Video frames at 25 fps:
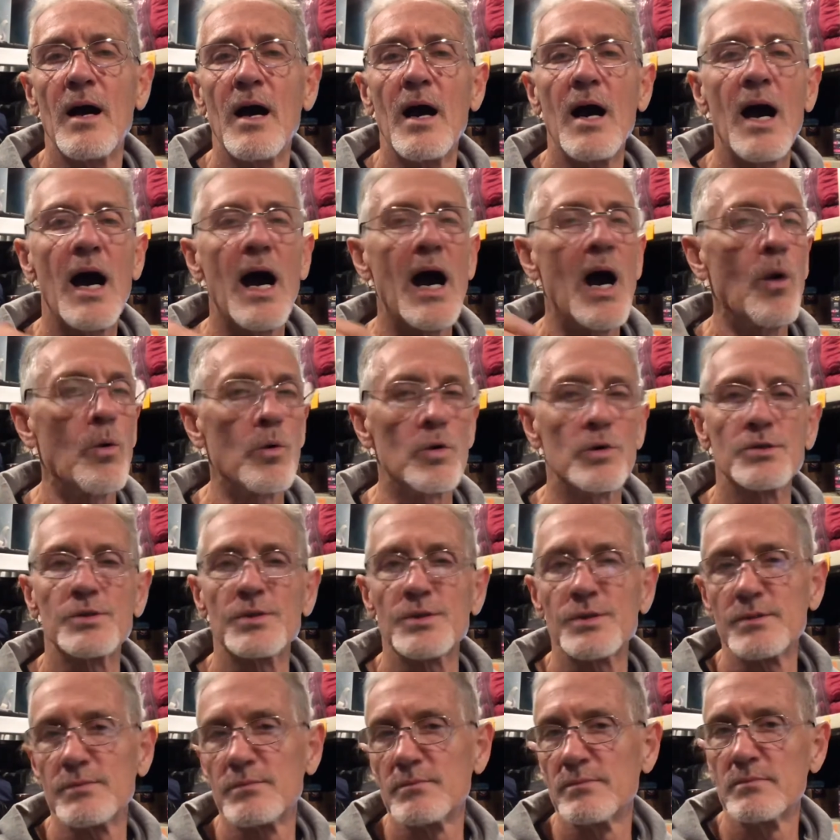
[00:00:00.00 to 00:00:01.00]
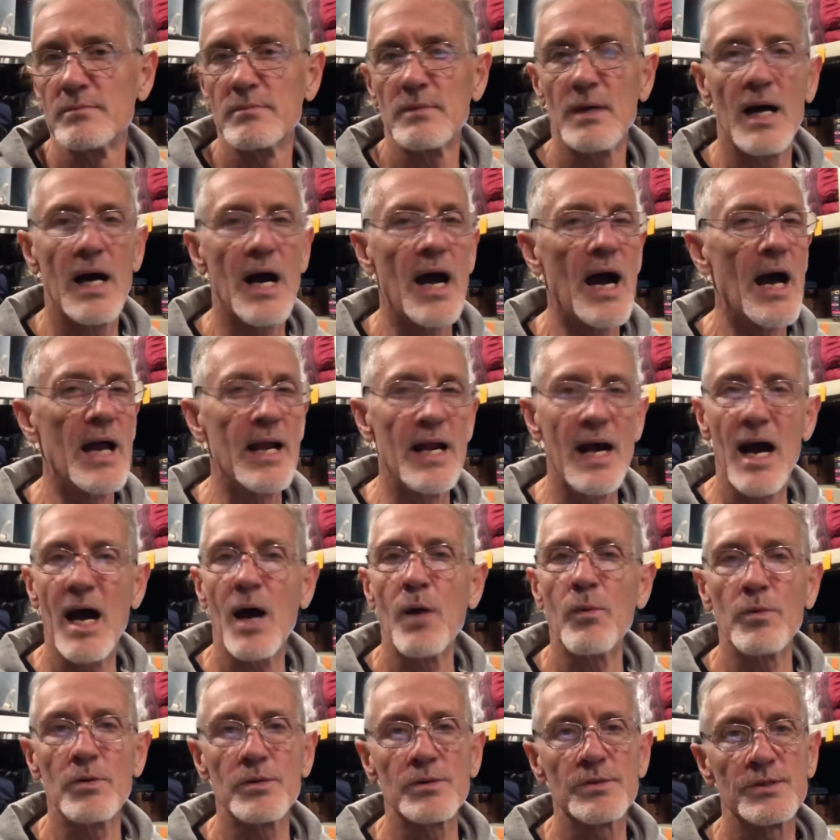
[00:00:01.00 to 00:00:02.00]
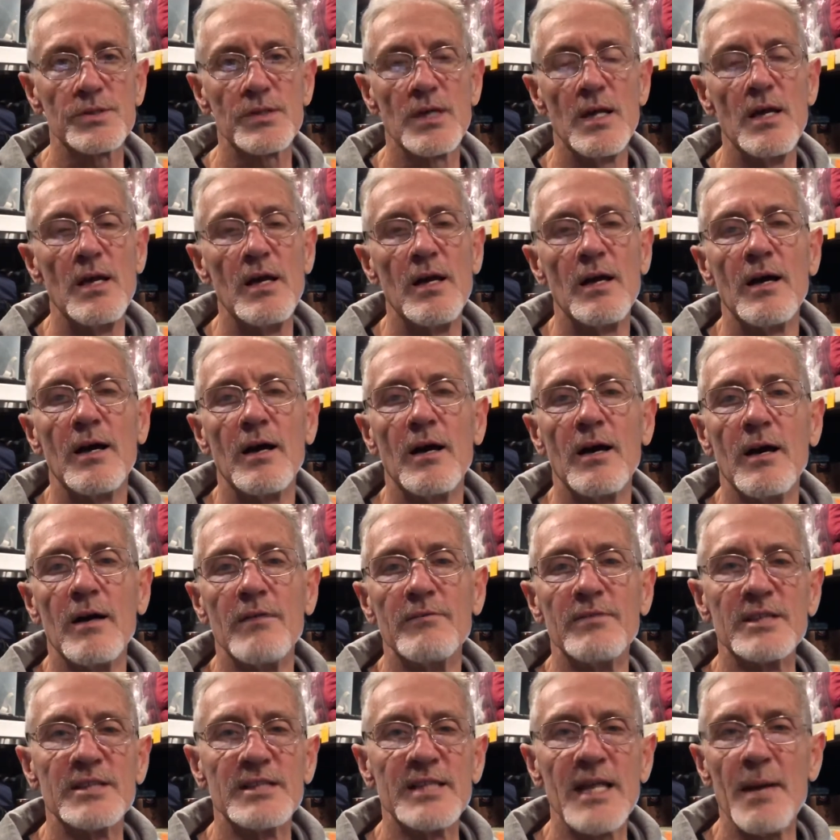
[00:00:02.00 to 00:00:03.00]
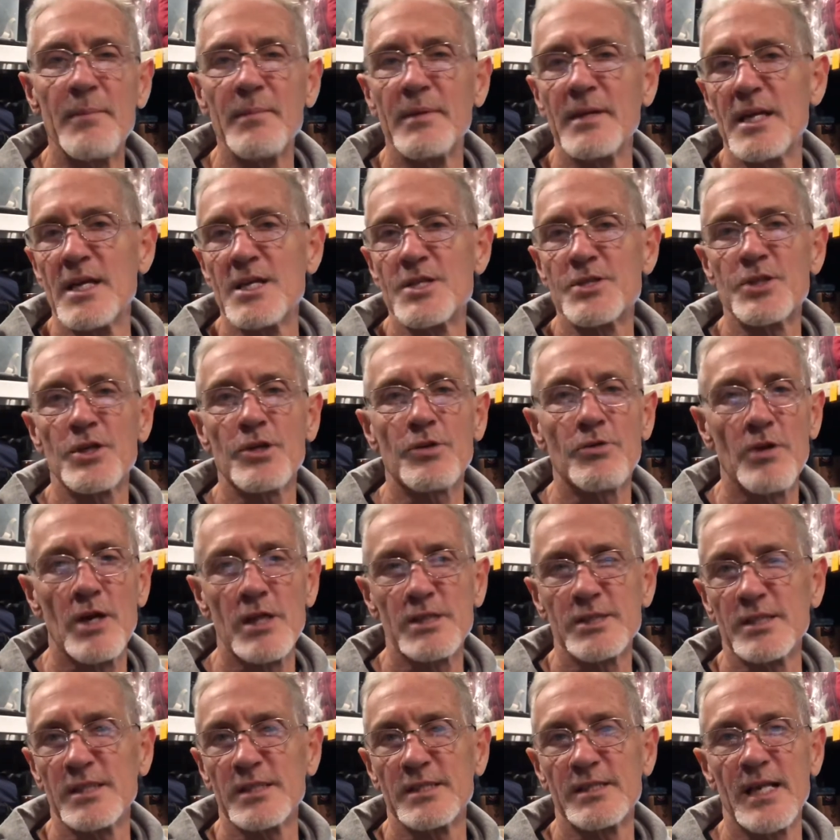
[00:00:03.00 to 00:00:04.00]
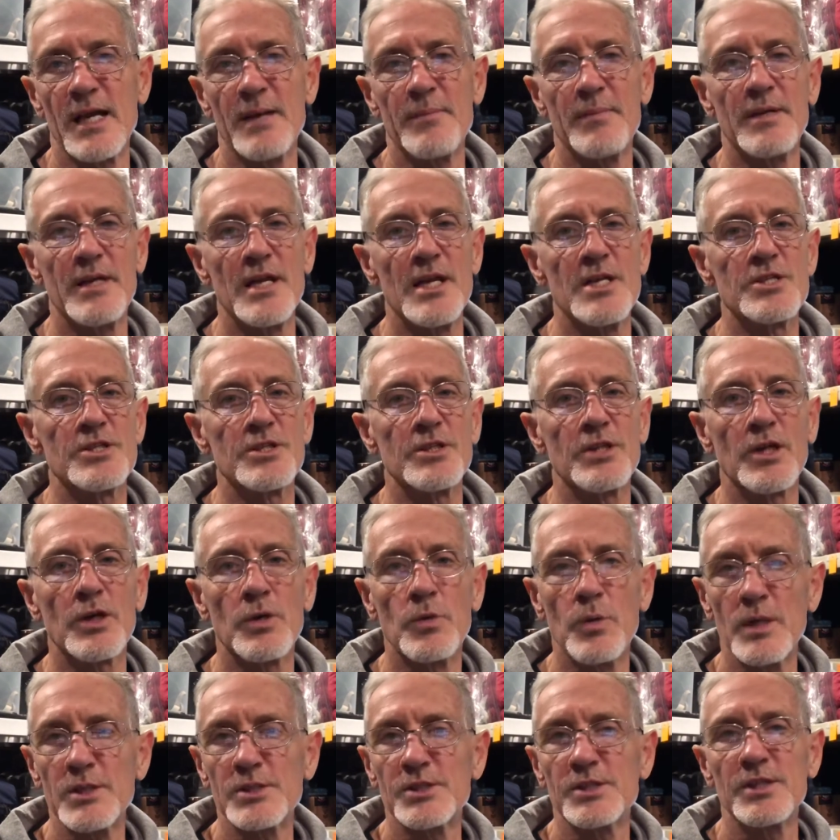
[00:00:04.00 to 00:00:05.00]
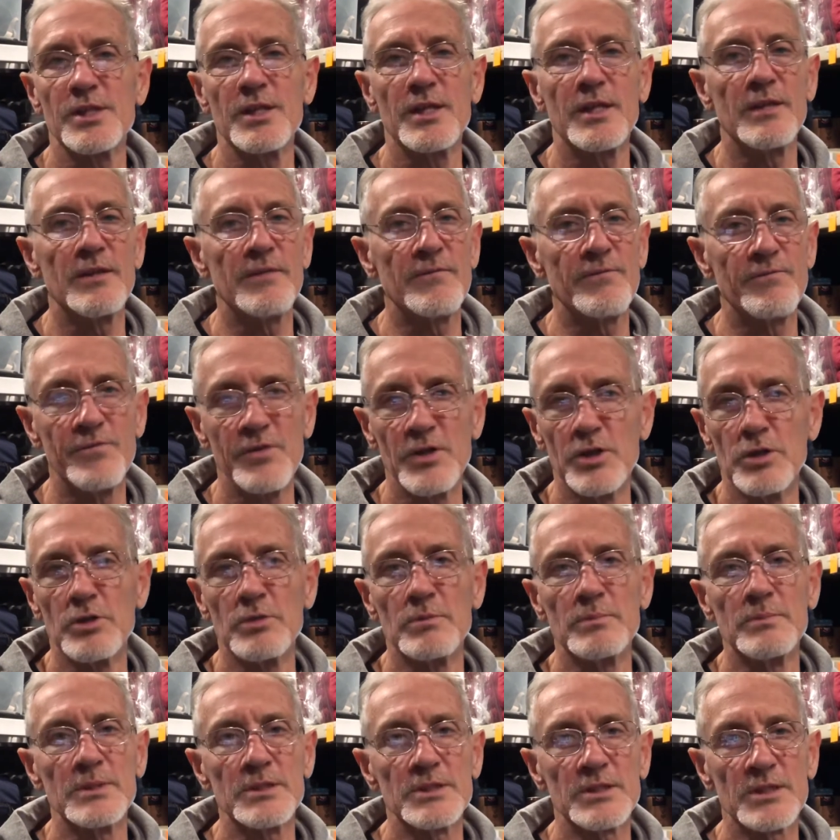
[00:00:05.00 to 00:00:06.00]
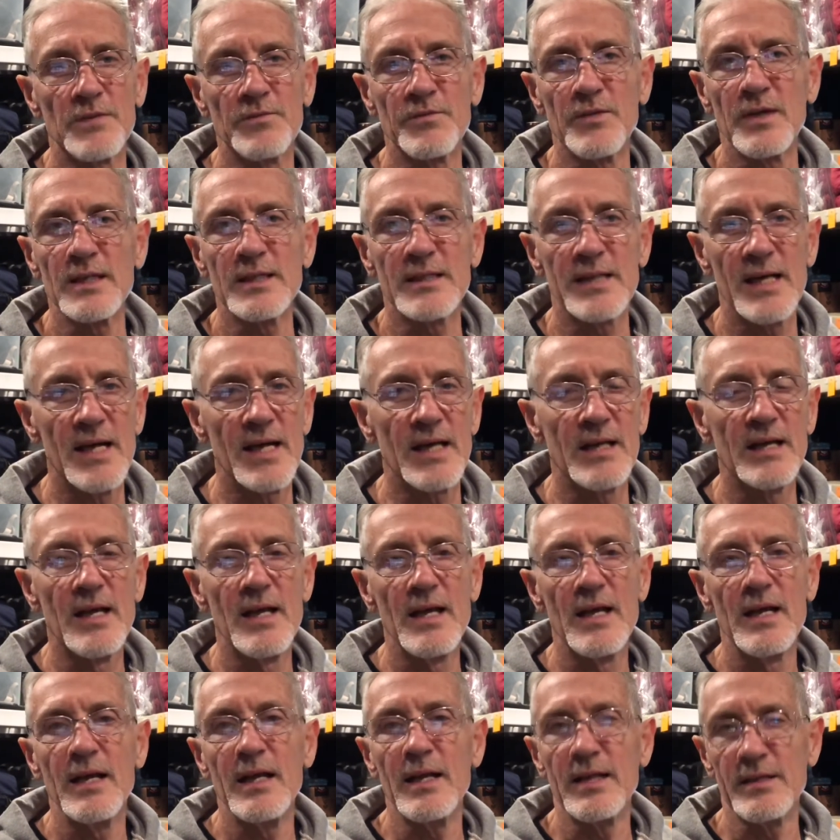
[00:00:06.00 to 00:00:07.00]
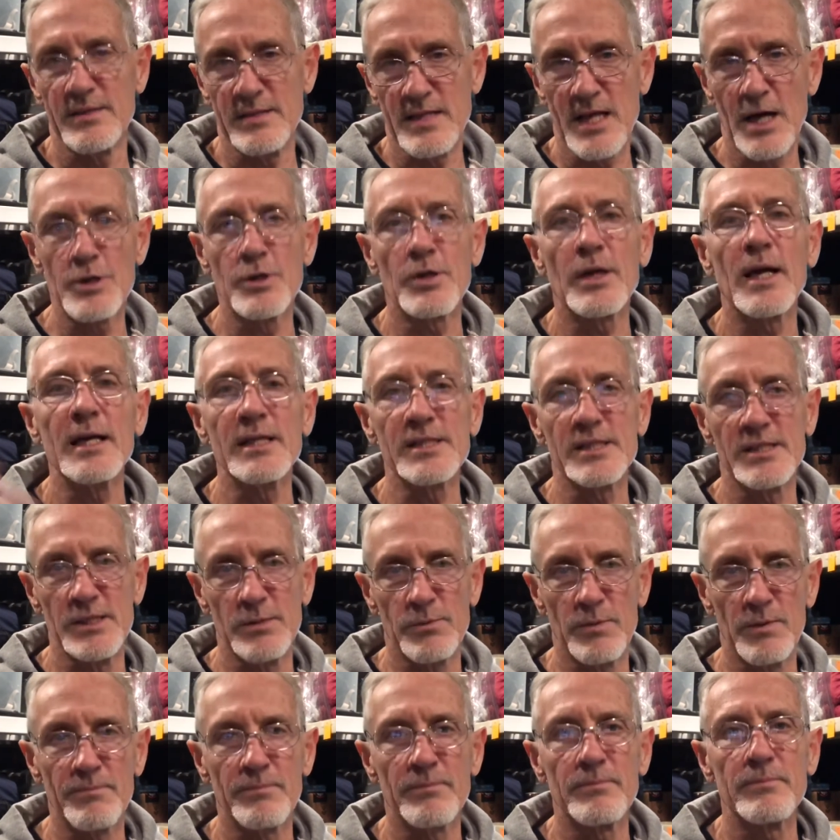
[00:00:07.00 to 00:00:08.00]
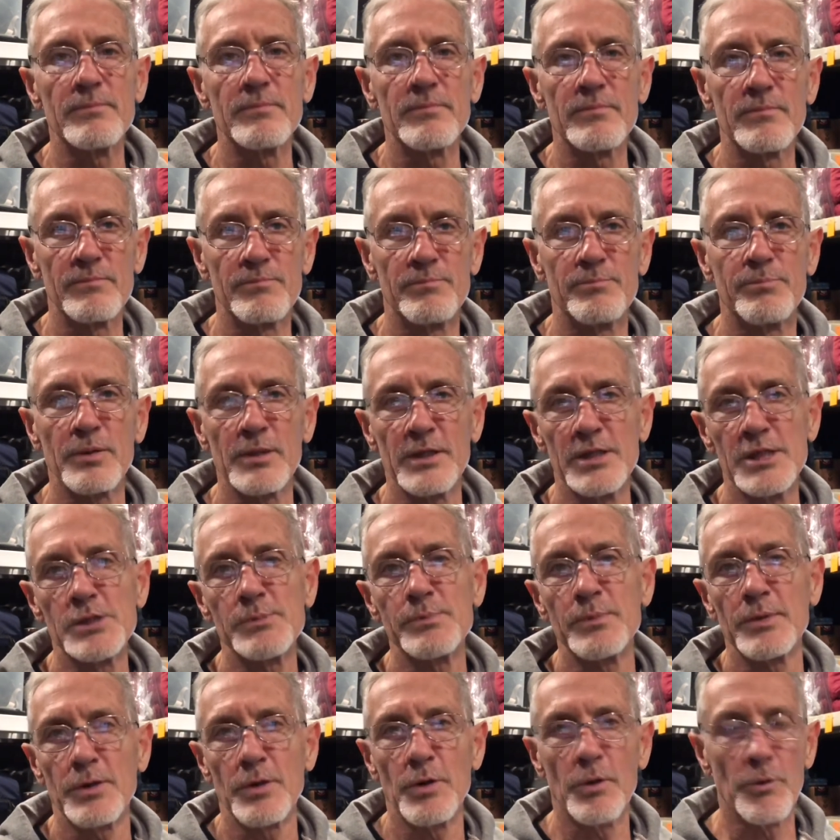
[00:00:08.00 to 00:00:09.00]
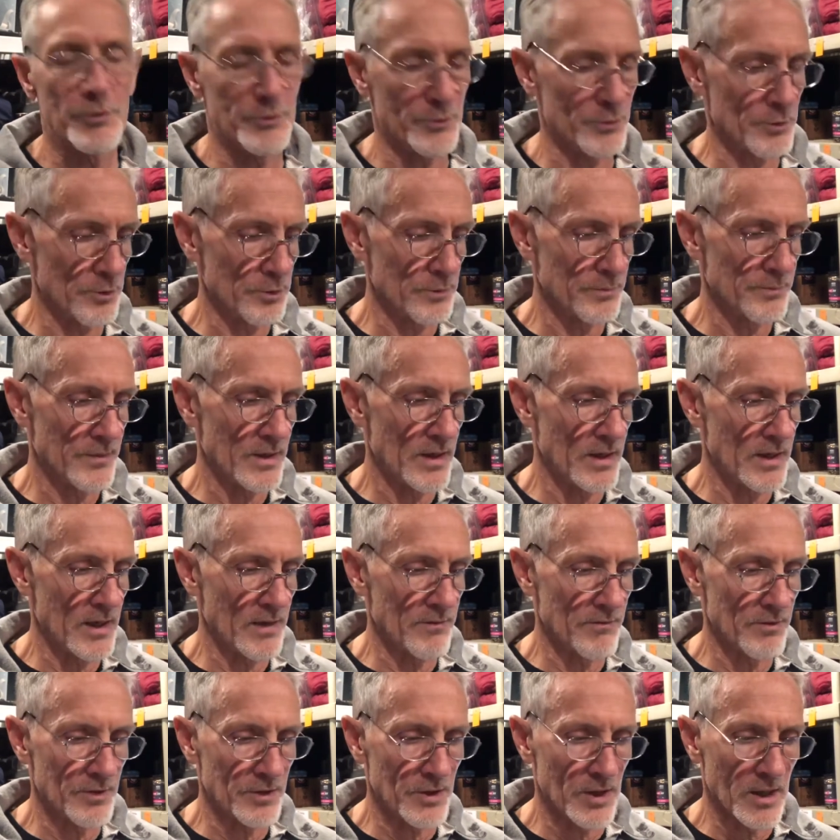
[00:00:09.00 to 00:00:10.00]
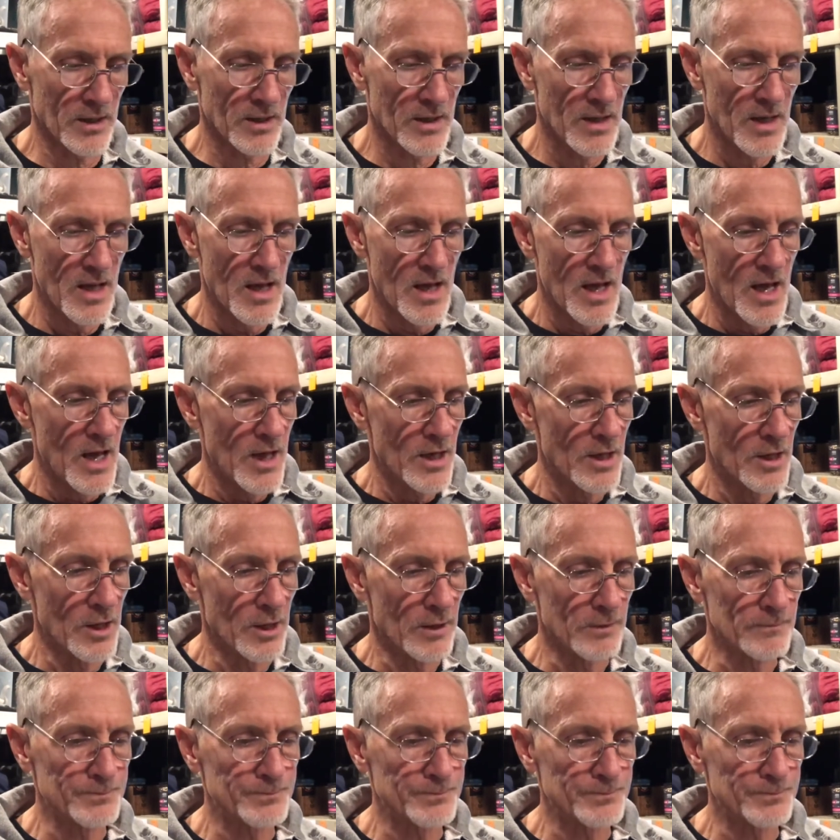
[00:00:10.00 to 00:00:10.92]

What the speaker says: hours and hours of examination, cross-examination, and questioning, and film, and stuff like that. And now you kind of see what policemen go through and everything. You know,